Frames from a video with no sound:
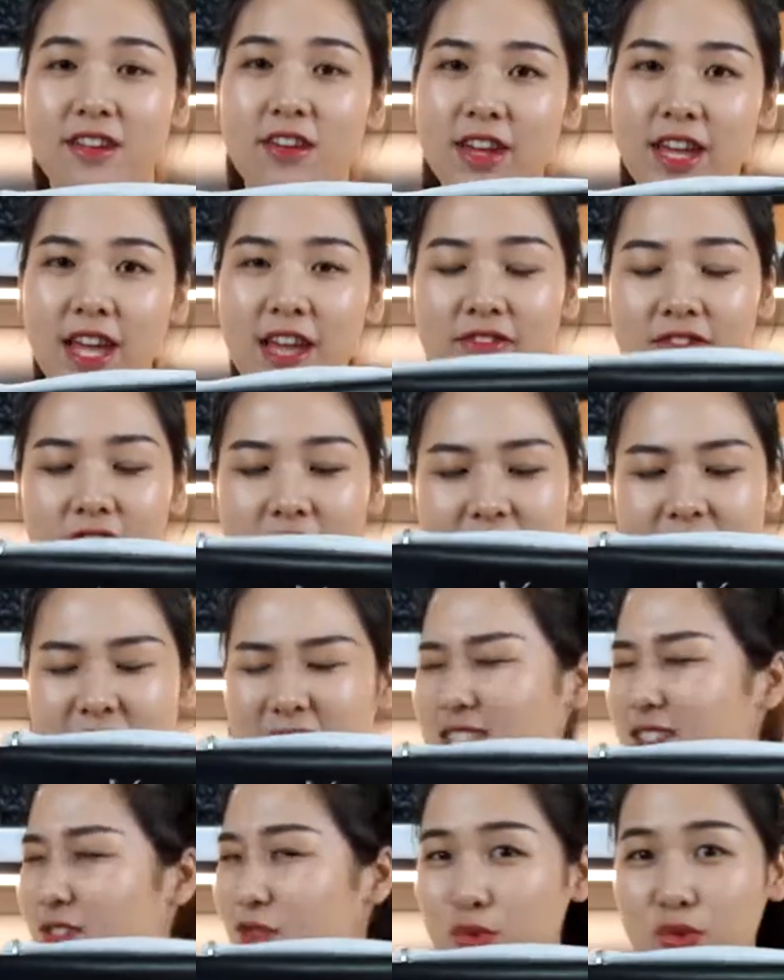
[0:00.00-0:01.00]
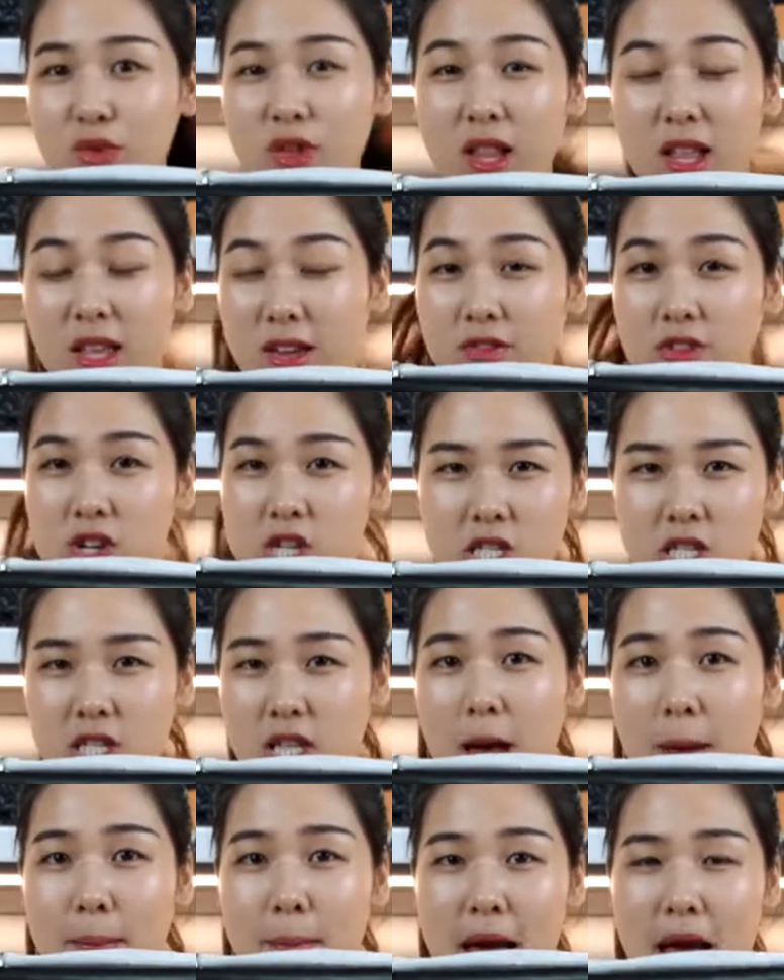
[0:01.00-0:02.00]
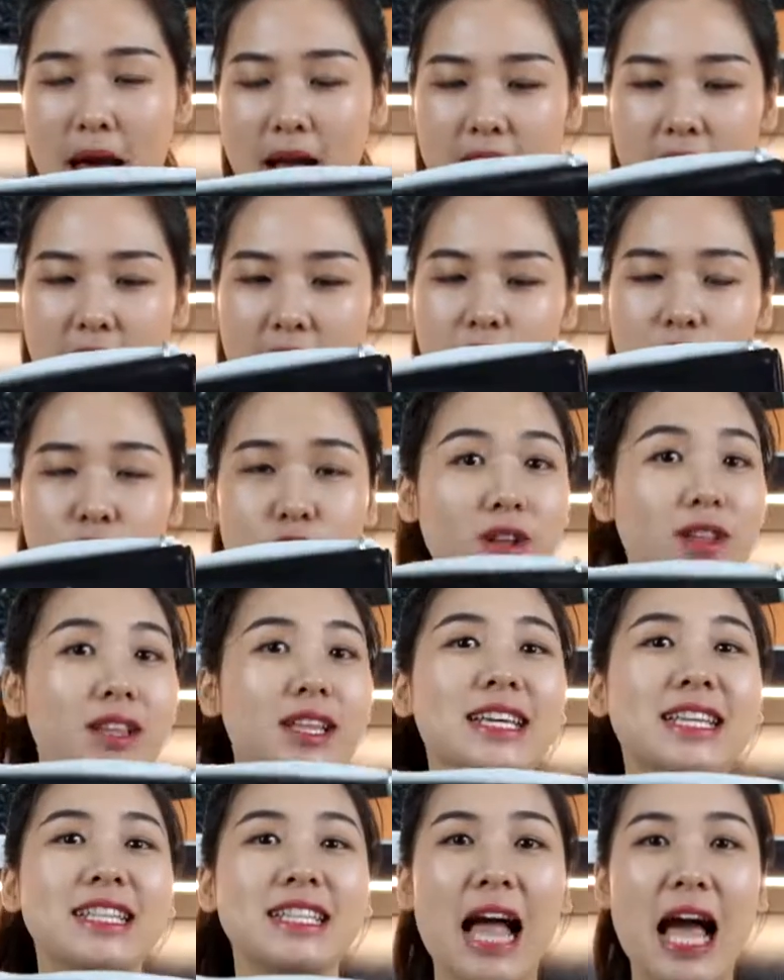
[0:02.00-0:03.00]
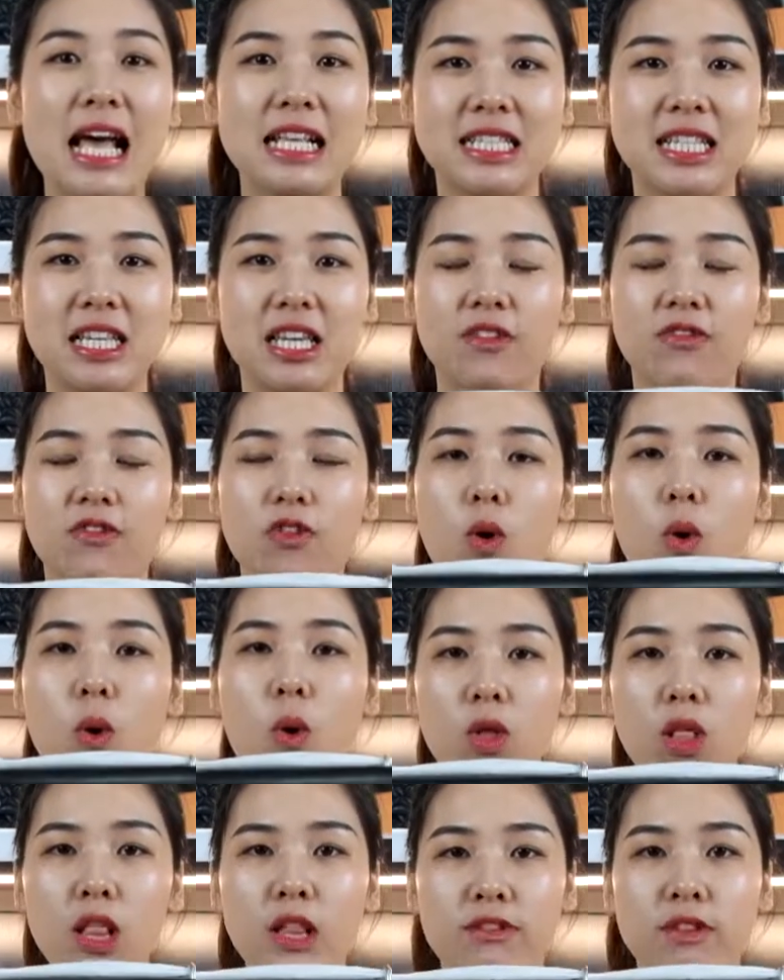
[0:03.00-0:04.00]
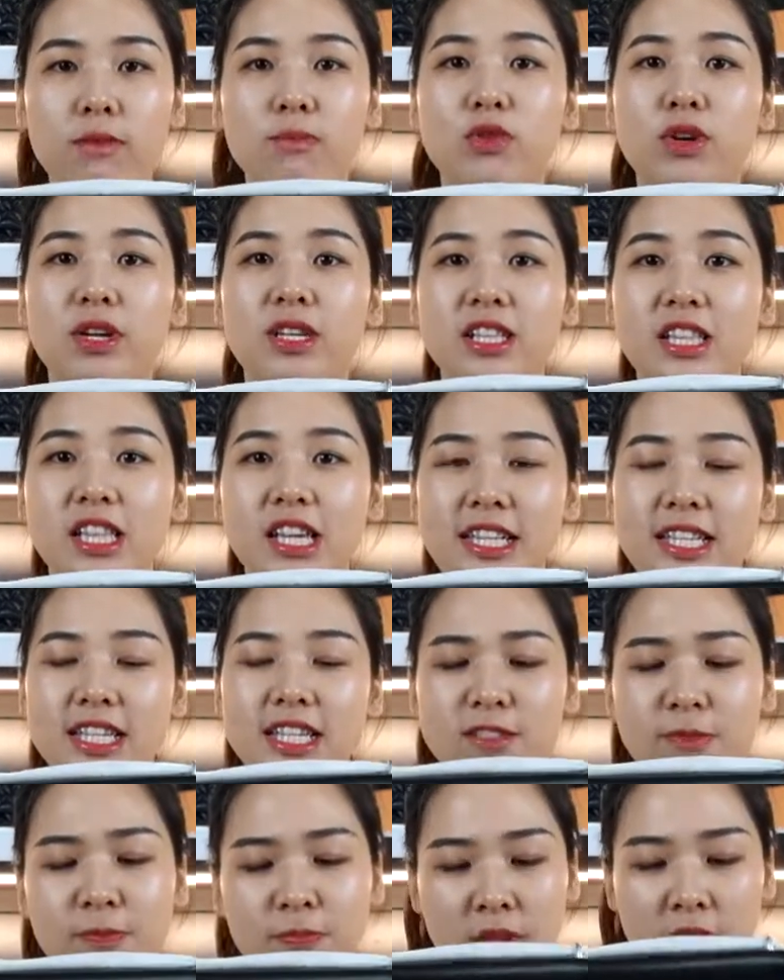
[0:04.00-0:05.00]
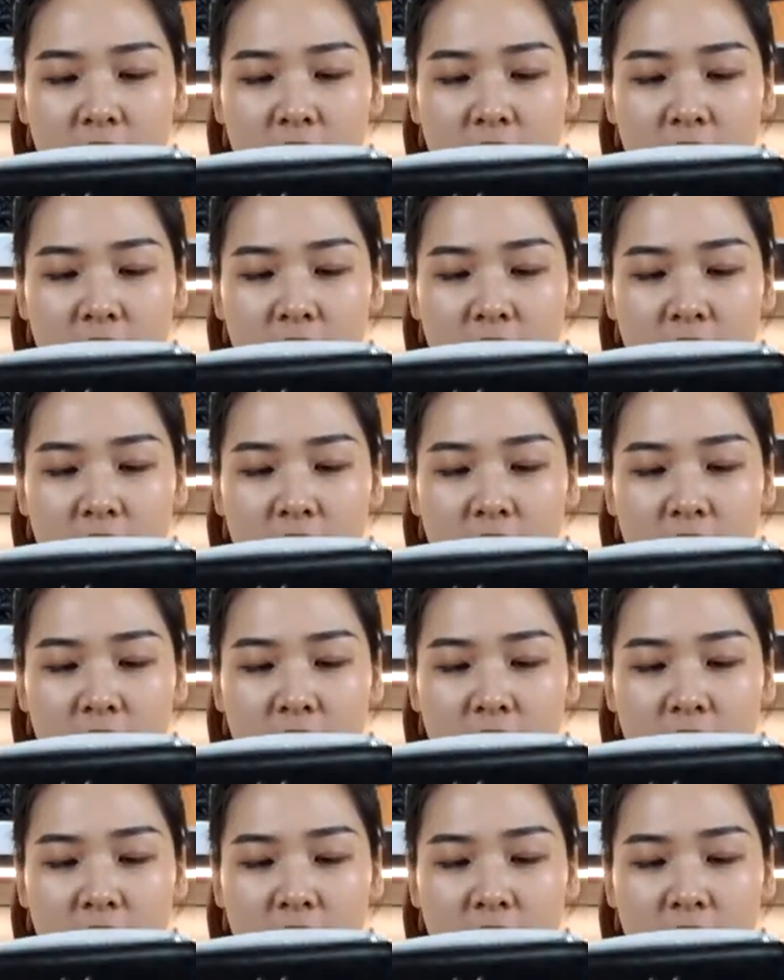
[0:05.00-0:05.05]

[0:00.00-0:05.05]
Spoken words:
Okay, this is really versatile bag and really classic for all of the pretty ladies.